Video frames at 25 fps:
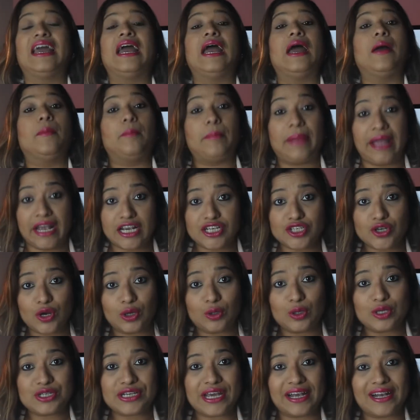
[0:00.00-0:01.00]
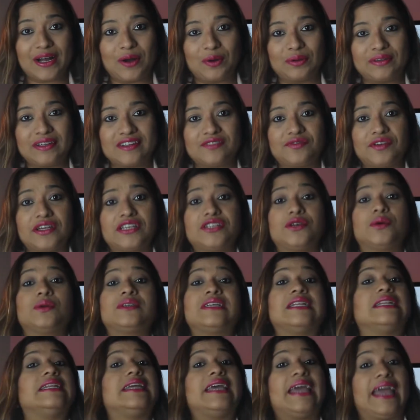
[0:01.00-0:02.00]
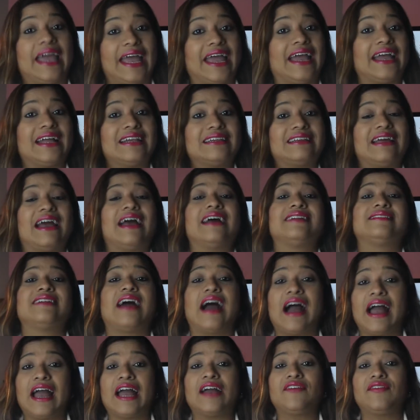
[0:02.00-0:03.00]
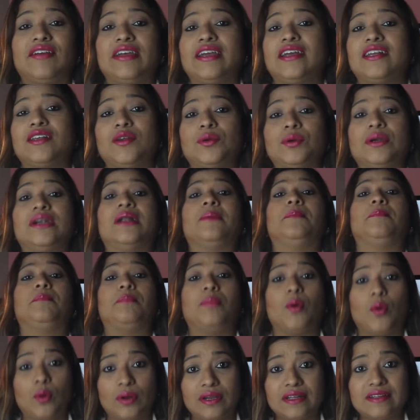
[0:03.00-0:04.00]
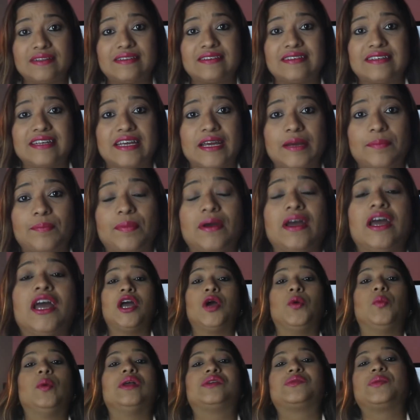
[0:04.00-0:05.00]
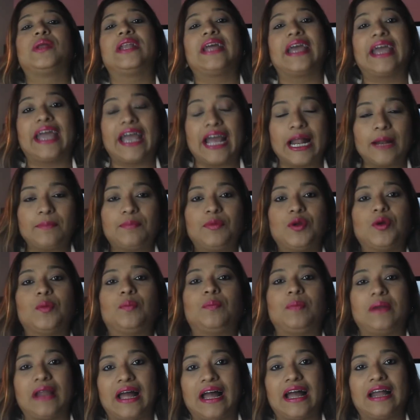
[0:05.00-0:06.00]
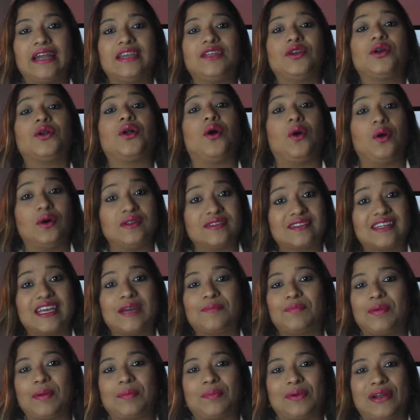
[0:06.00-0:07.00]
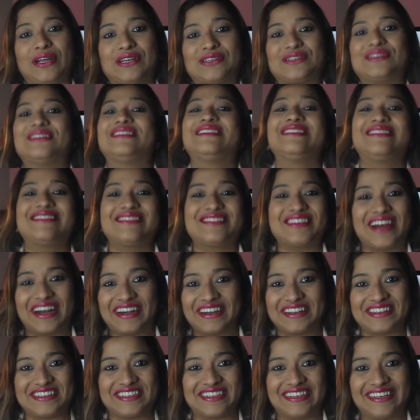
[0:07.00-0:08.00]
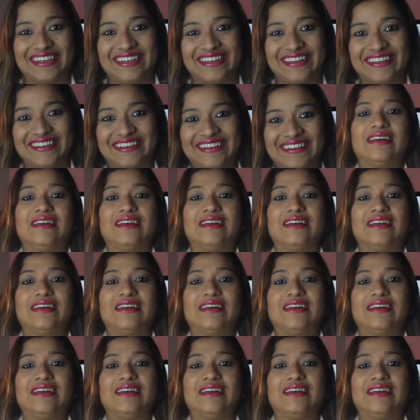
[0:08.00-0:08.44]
Make sure to check out this video till the end, as I have included a bonus tip which will help you plan your OSCE preparation strategically.